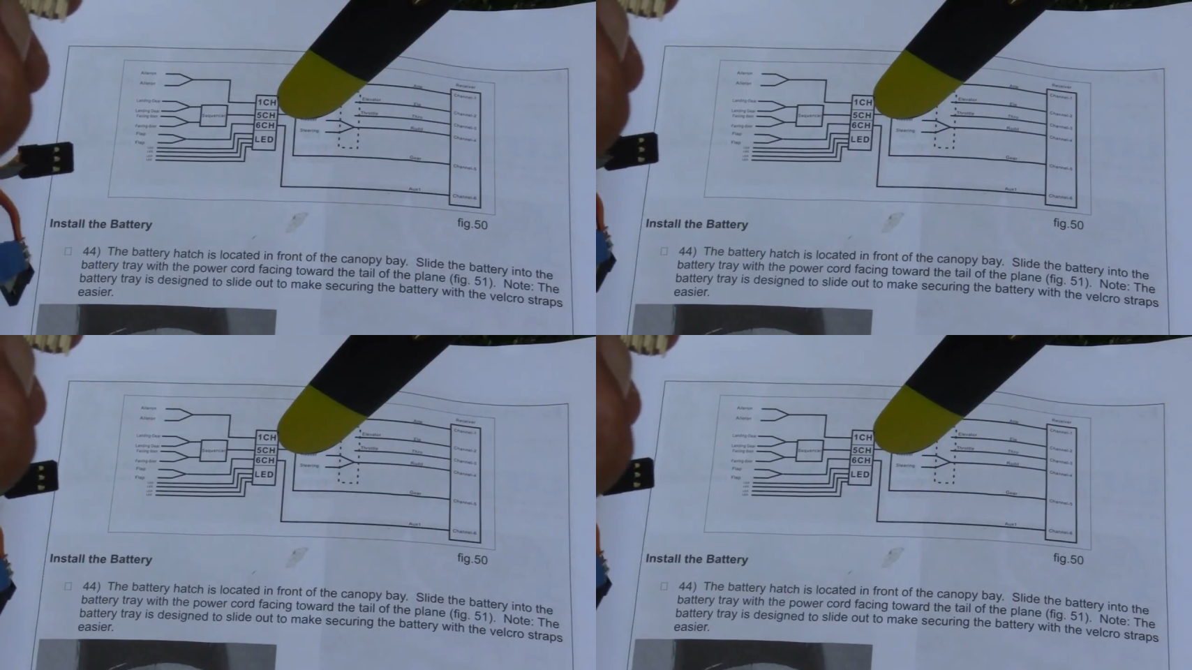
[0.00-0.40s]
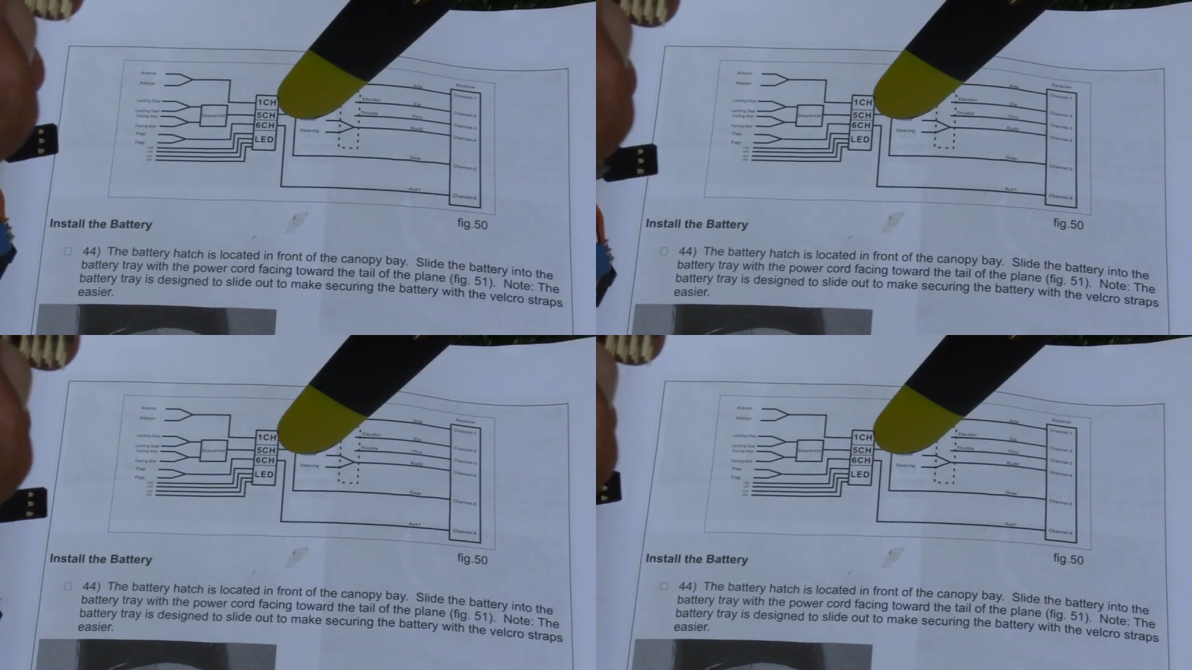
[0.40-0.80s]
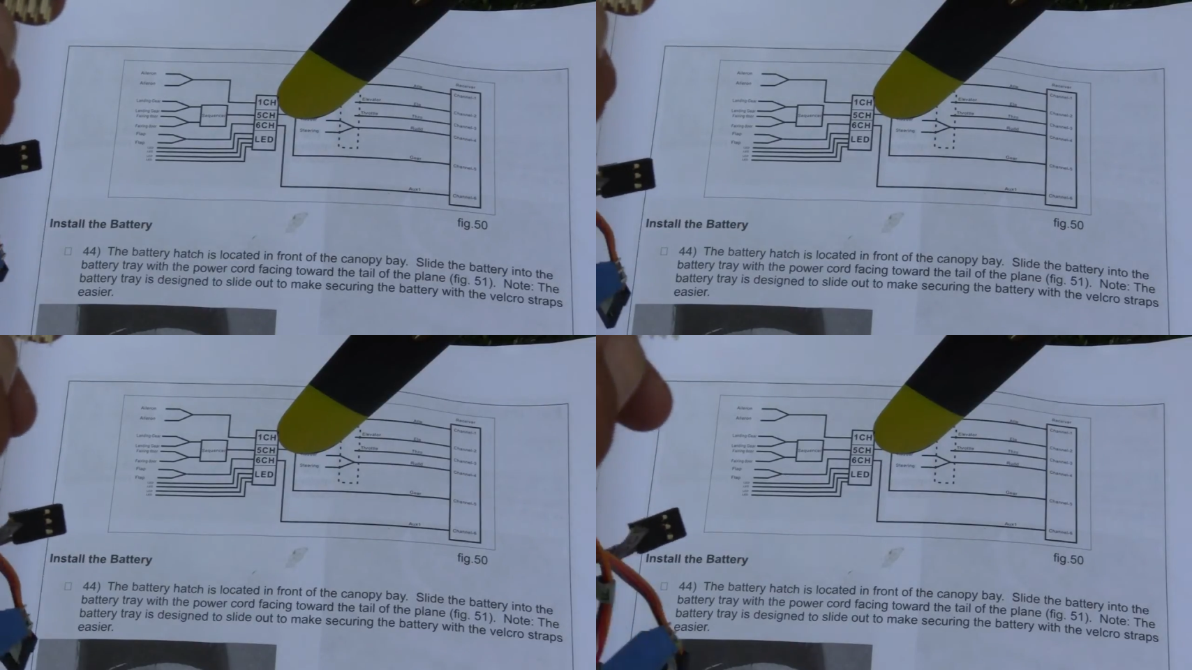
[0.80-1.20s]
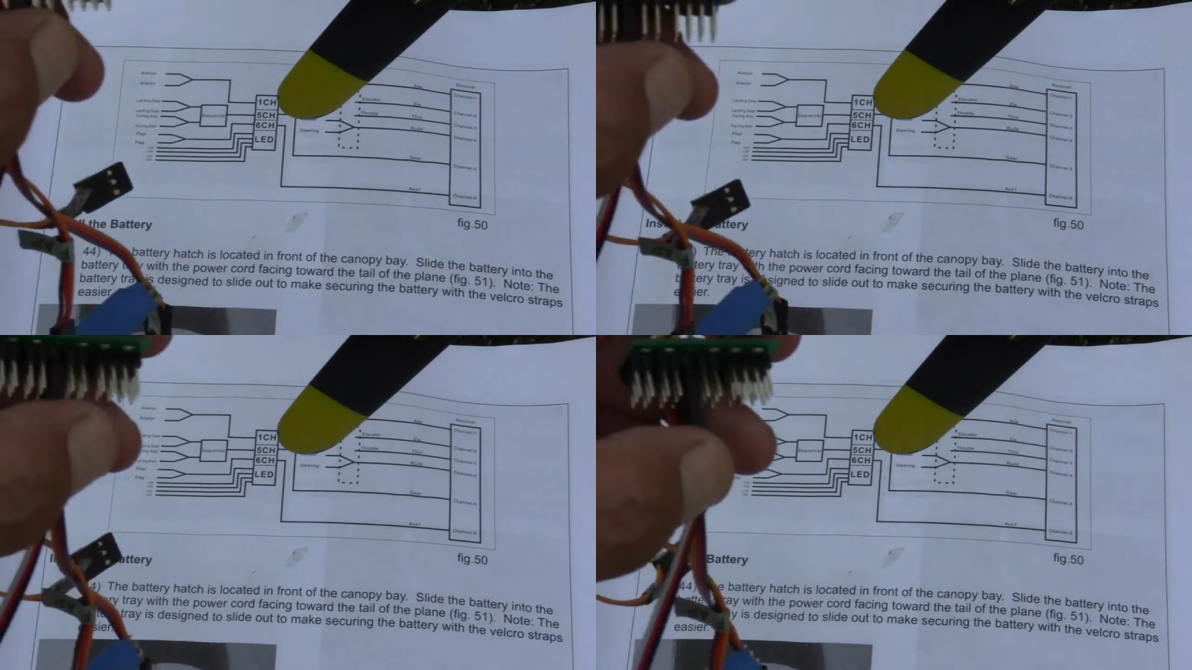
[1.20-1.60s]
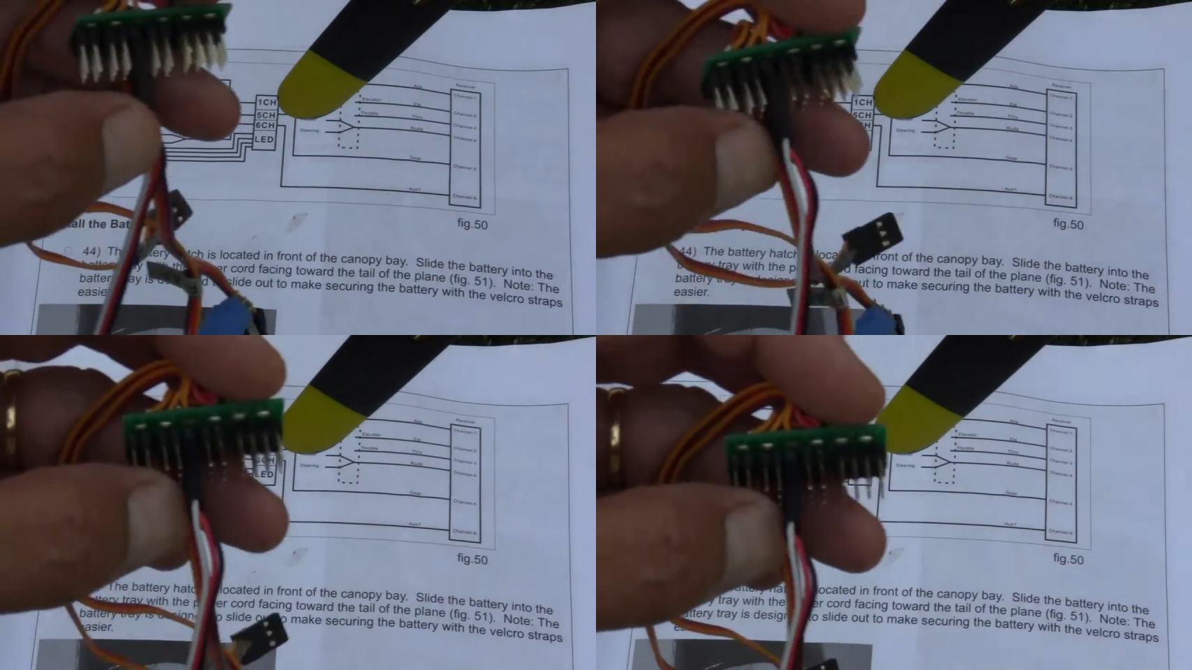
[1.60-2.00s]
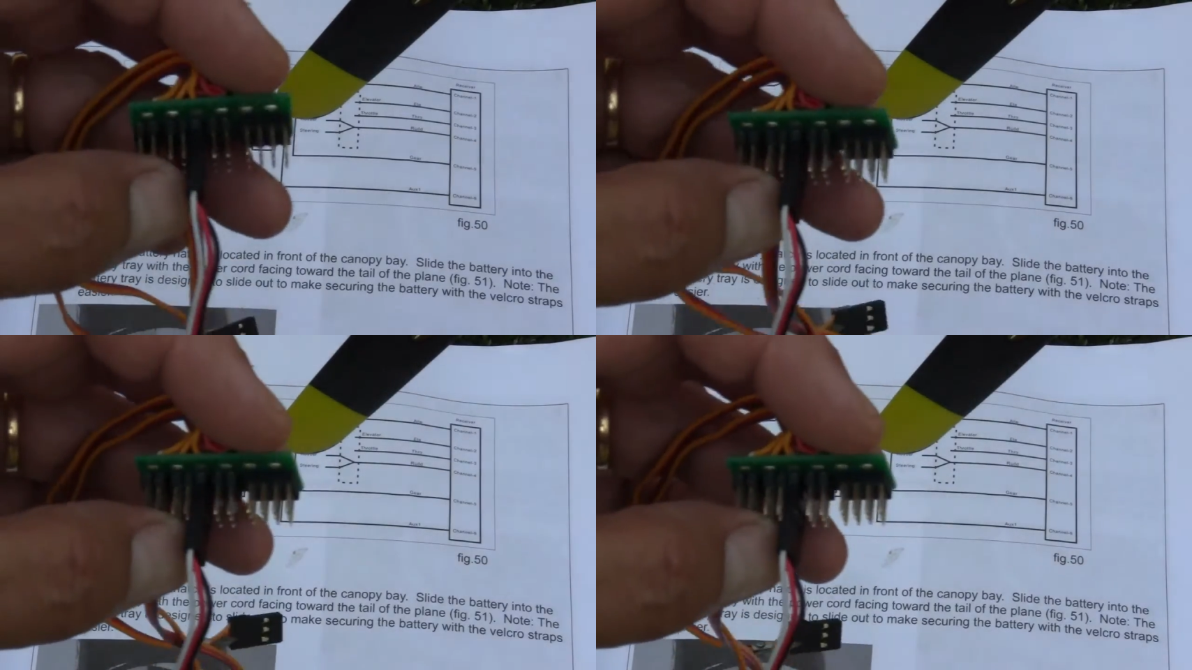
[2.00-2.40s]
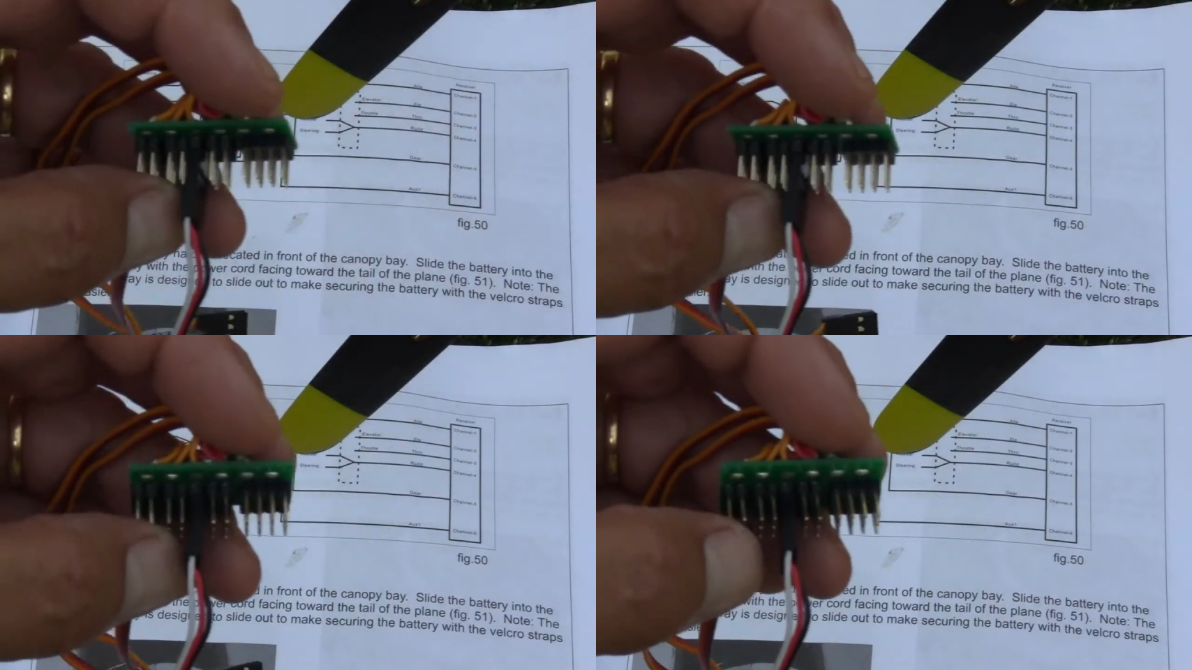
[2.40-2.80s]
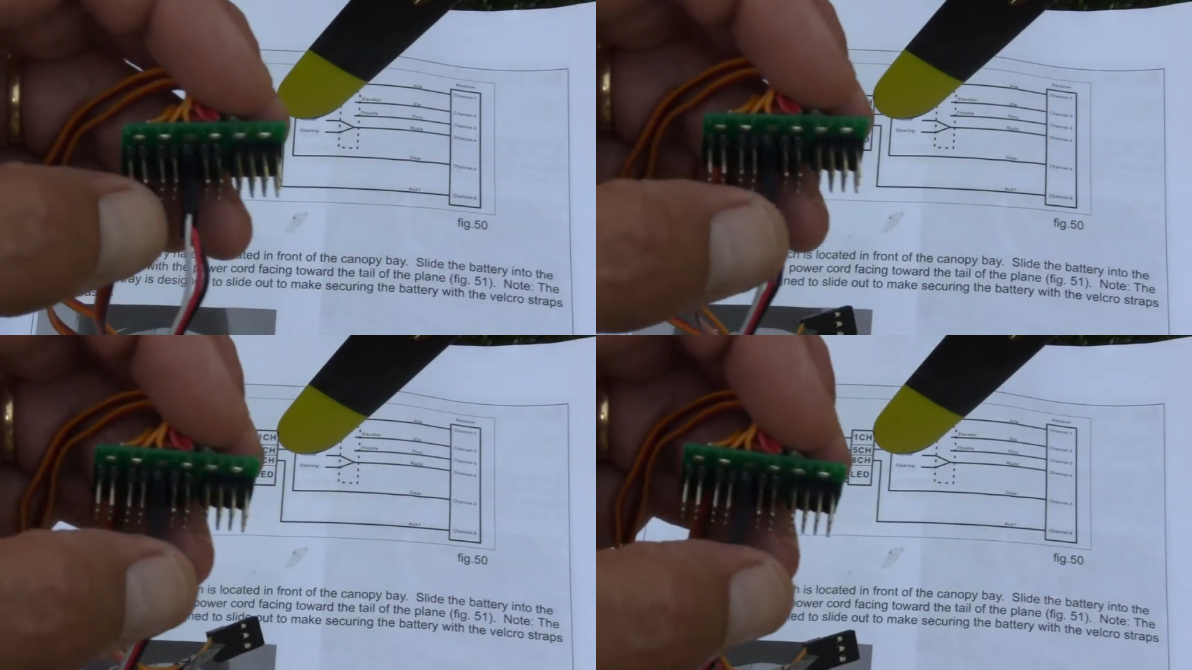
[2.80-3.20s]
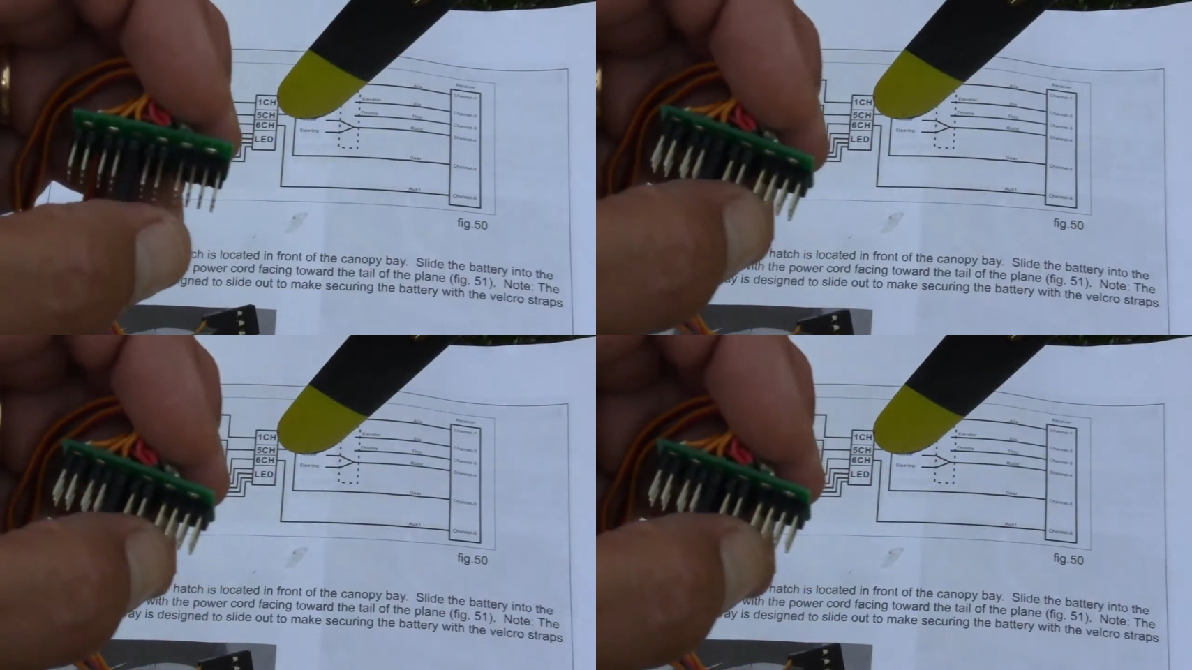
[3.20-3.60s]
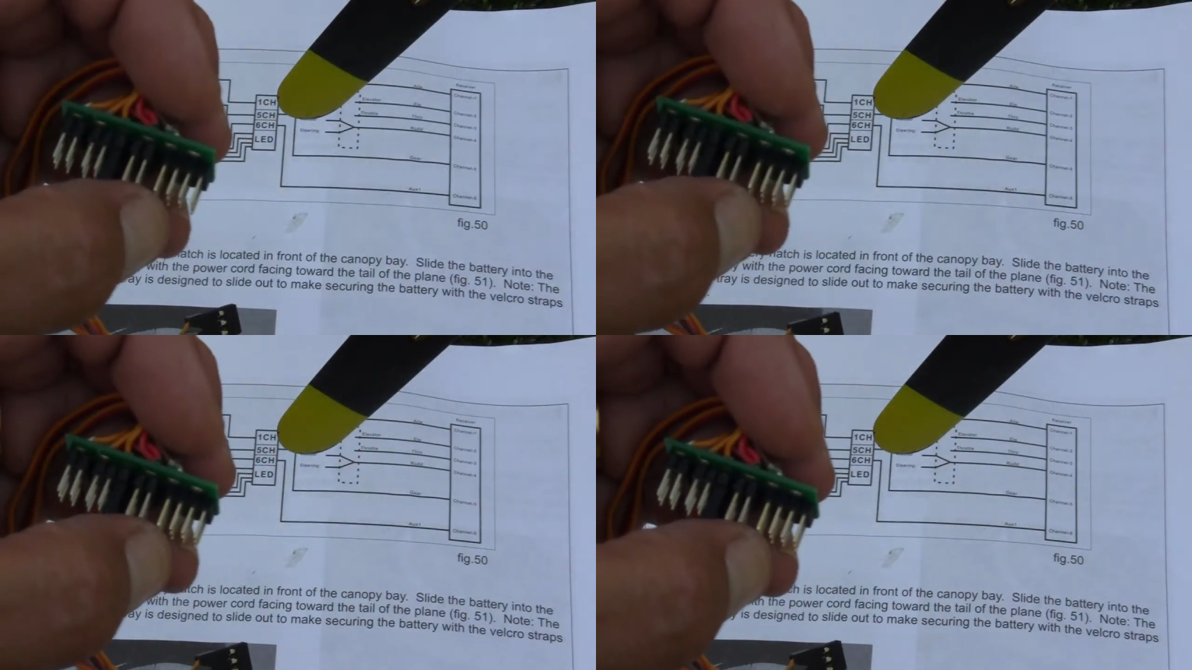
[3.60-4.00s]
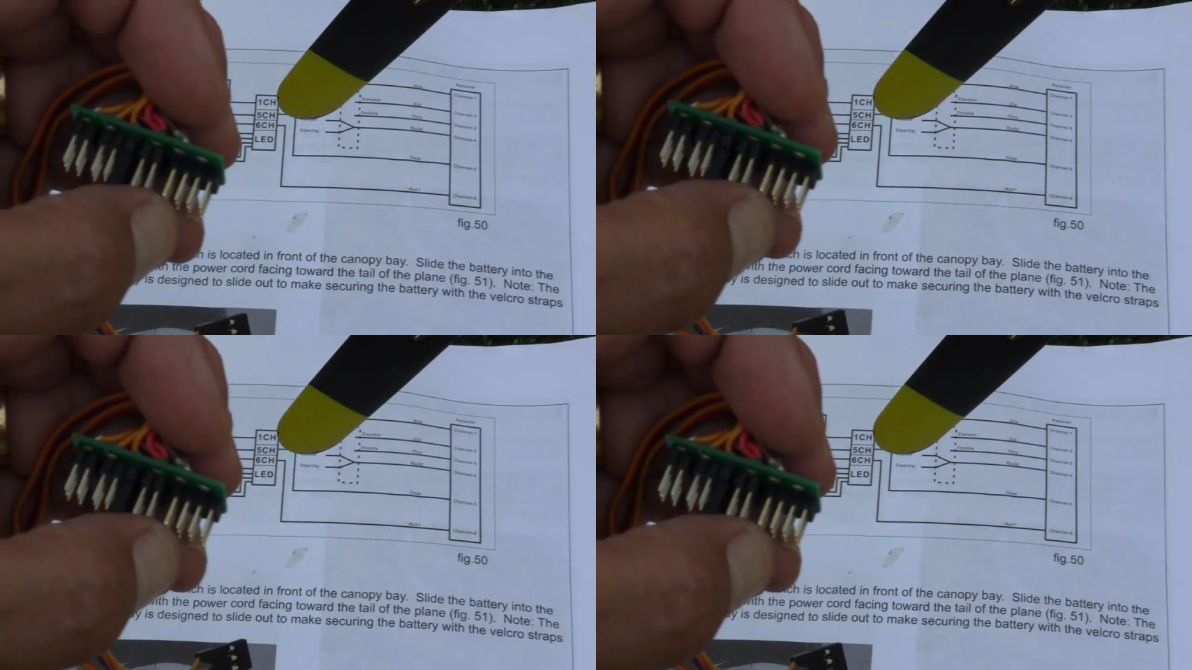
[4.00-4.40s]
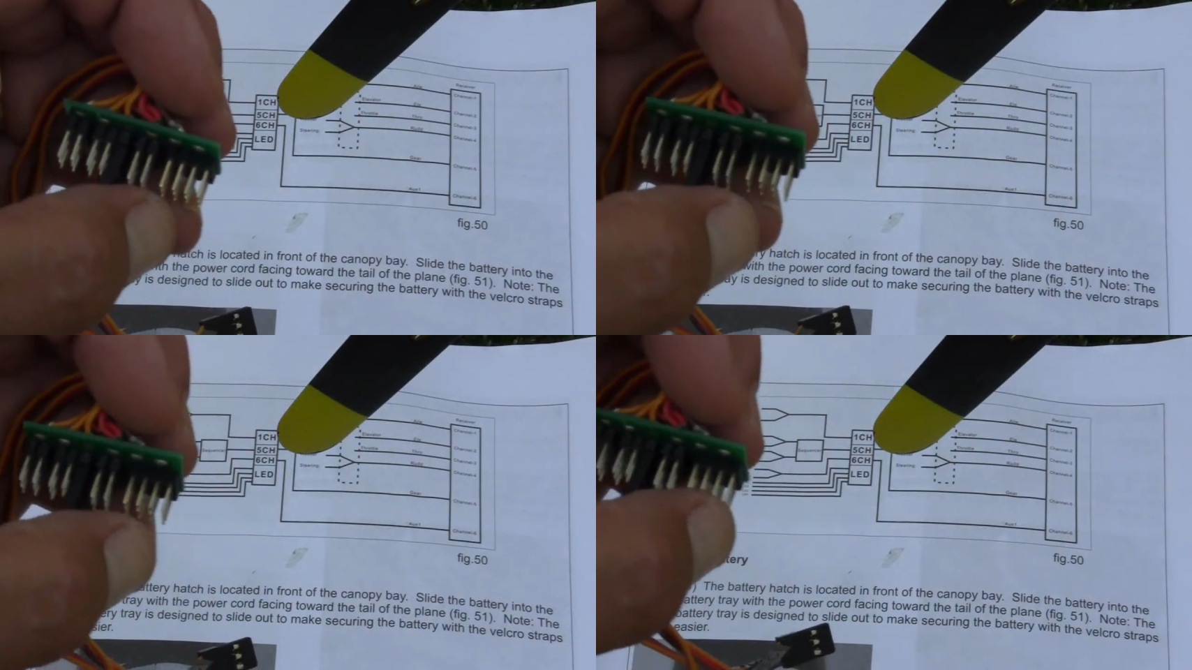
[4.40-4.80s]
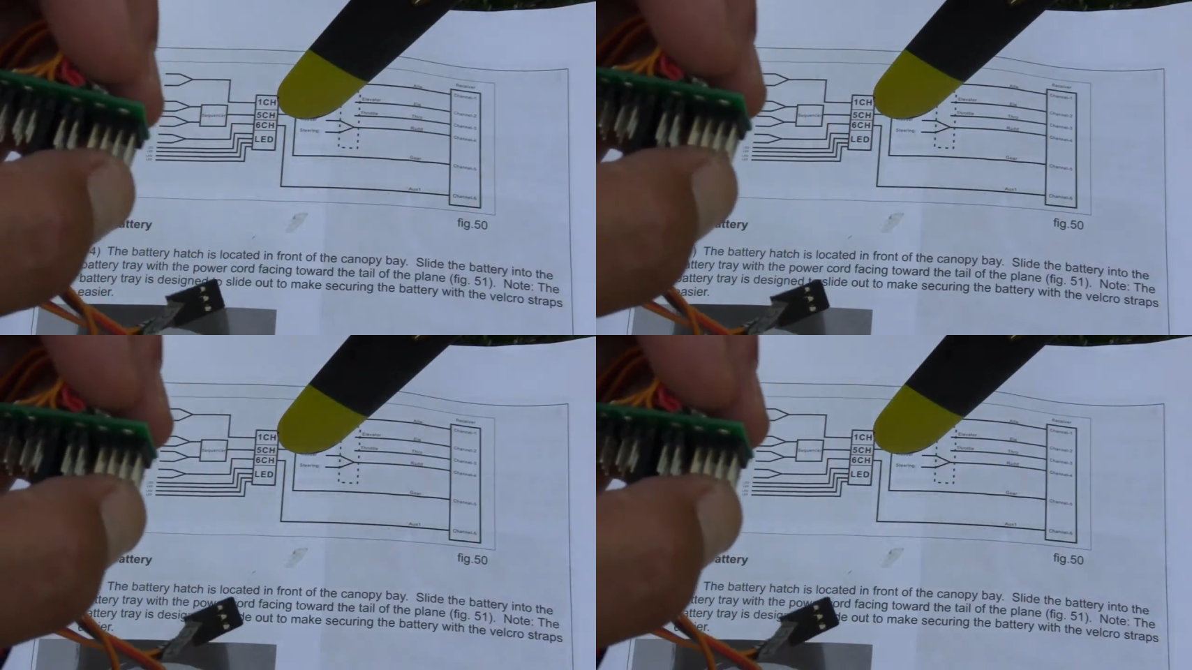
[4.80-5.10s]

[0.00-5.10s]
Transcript: [unreadable: no face in view]